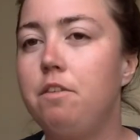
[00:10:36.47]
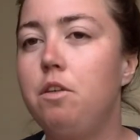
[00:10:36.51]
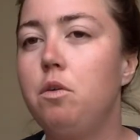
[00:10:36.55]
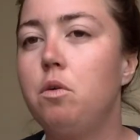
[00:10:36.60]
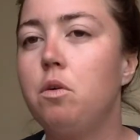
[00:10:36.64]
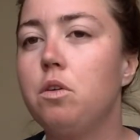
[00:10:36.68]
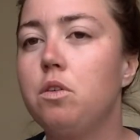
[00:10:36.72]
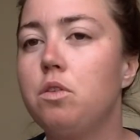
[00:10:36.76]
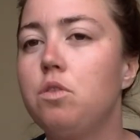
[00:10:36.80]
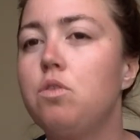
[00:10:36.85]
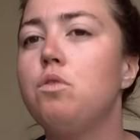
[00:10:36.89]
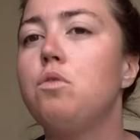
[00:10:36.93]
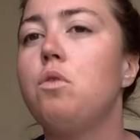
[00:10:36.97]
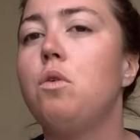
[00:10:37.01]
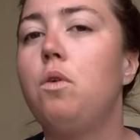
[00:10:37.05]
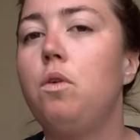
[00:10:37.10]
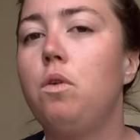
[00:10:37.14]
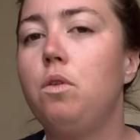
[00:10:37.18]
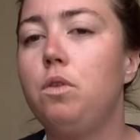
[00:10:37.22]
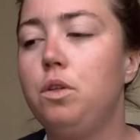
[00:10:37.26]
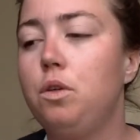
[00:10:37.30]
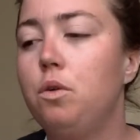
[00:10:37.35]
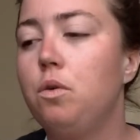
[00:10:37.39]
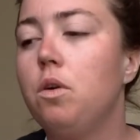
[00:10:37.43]
your
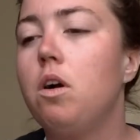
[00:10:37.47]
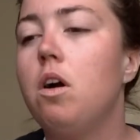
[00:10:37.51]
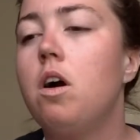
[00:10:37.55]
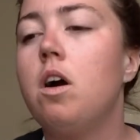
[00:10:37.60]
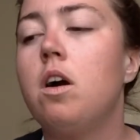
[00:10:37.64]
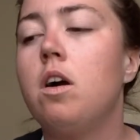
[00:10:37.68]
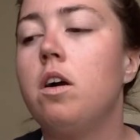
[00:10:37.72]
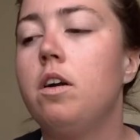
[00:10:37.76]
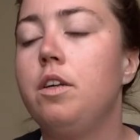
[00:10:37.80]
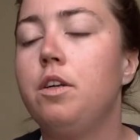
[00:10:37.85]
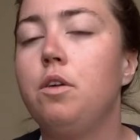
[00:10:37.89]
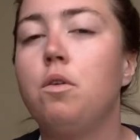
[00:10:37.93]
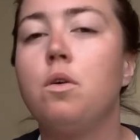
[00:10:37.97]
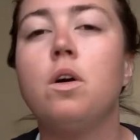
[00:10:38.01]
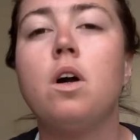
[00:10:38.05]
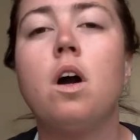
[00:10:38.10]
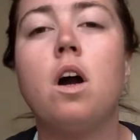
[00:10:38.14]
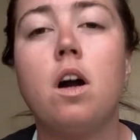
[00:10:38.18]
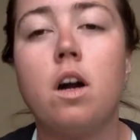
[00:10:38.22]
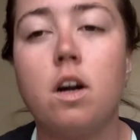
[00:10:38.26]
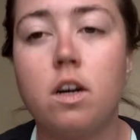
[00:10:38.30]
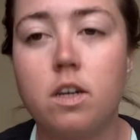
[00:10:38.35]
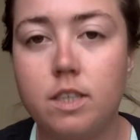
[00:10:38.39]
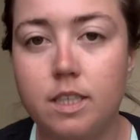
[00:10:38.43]
soul, your art, your
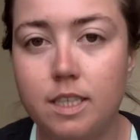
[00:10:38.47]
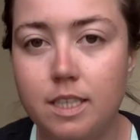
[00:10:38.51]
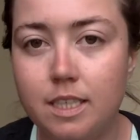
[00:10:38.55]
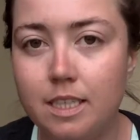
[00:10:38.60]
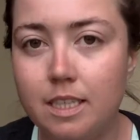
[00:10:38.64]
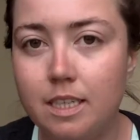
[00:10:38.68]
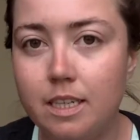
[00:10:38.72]
heart